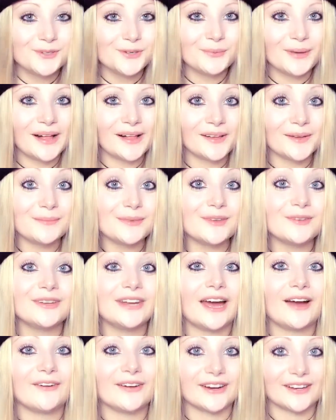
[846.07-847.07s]
to welcome you
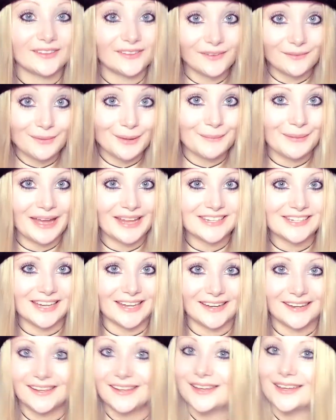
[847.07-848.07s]
in our Gloomy
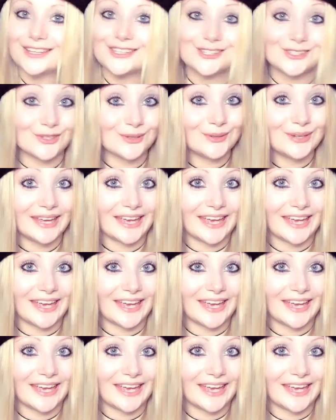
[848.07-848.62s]
Mansion soon